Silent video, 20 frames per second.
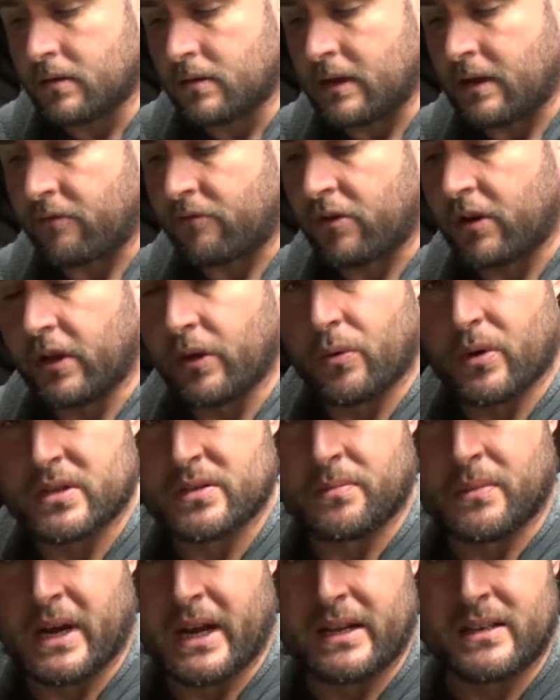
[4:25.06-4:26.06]
That really
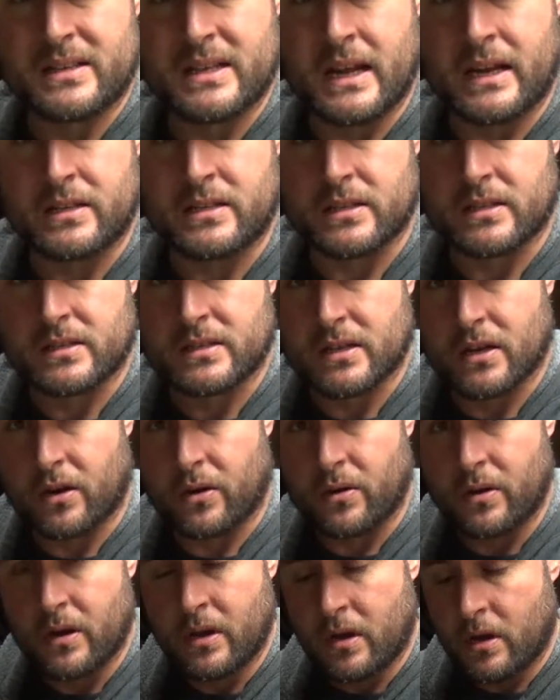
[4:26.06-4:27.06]
wasn't my intention,
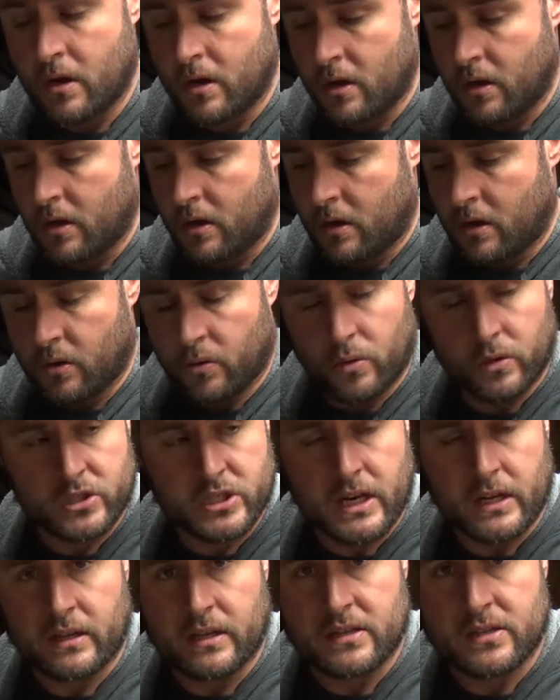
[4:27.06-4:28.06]
so we'll
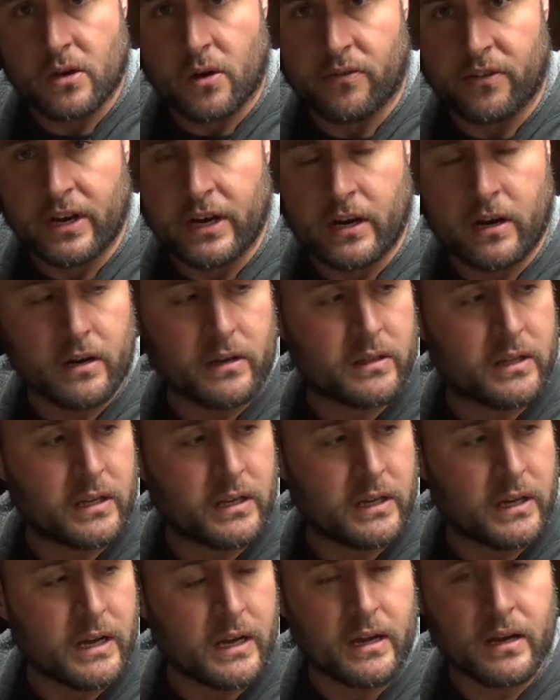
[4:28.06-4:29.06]
check this over here at
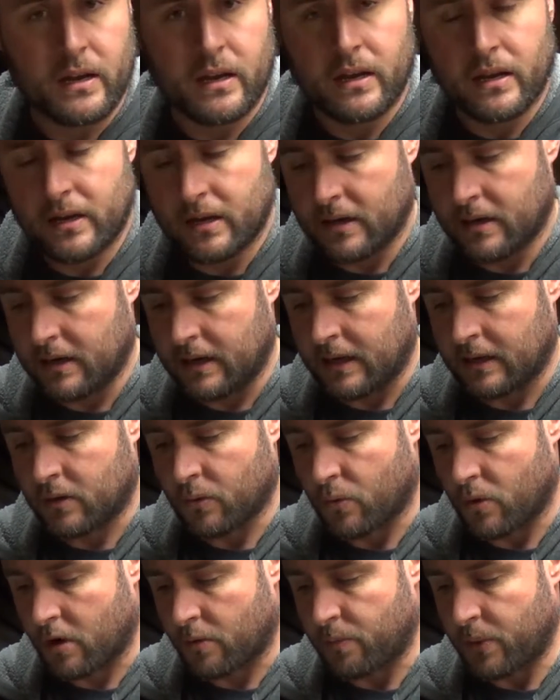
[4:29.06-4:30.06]
the
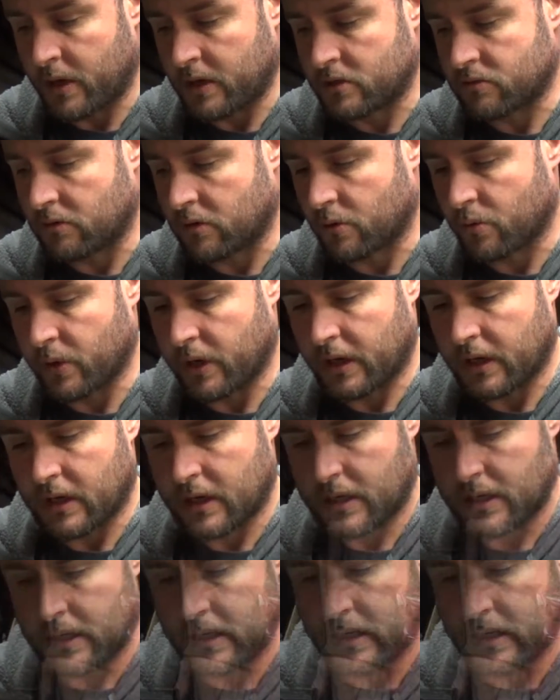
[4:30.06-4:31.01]
workbench real quick.